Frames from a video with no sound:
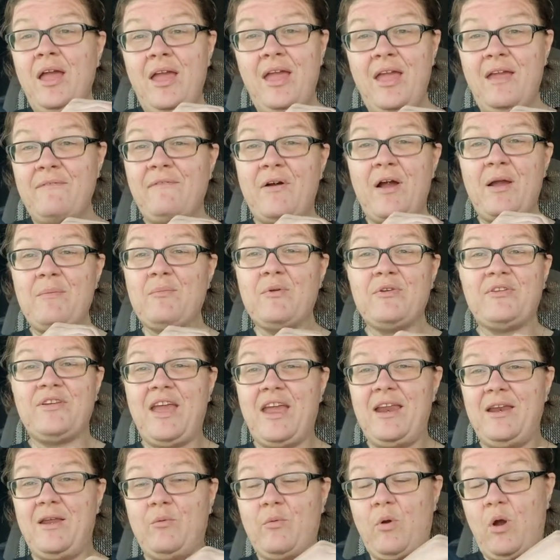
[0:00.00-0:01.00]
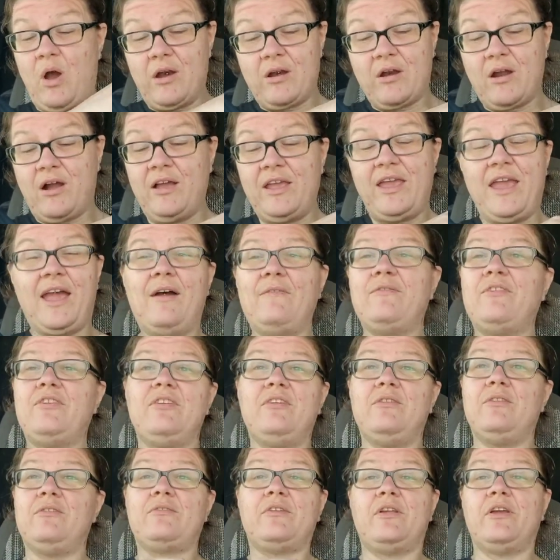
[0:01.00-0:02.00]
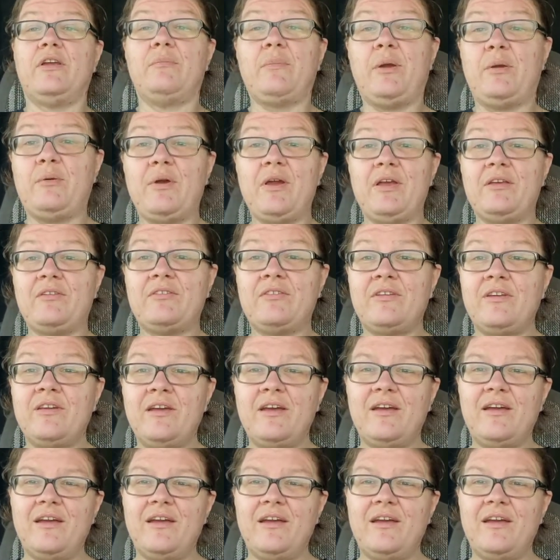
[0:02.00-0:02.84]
If I'm retaining water, all you have to do is look at my wrist,